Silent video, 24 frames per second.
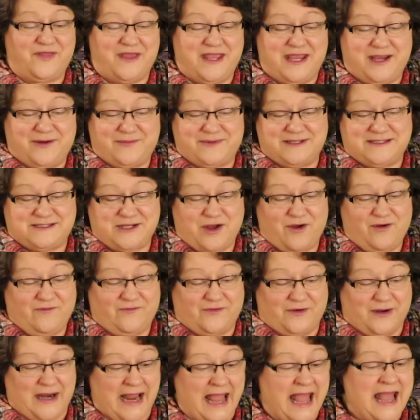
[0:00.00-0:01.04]
the year was
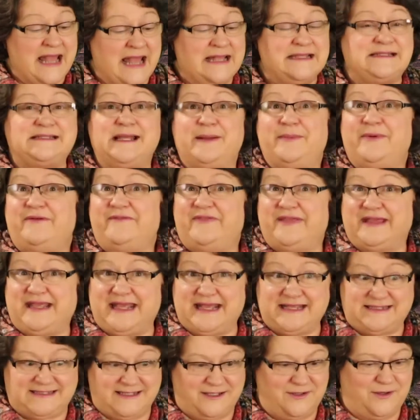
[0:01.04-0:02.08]
over, some of the
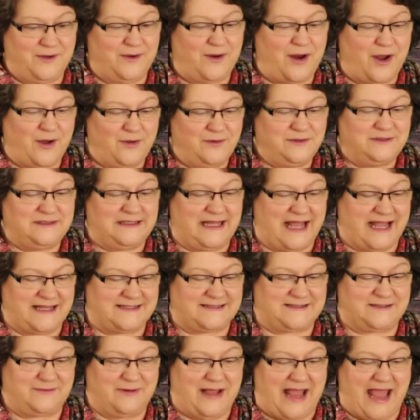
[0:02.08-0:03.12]
kids in her own
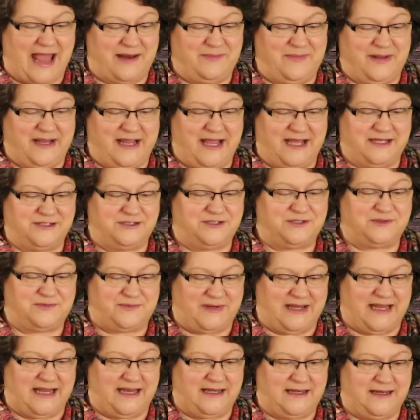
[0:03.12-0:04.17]
class had begun to
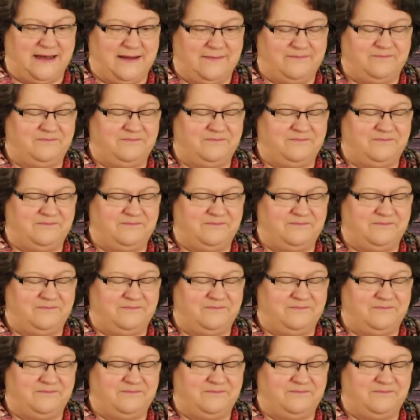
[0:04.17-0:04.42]
read.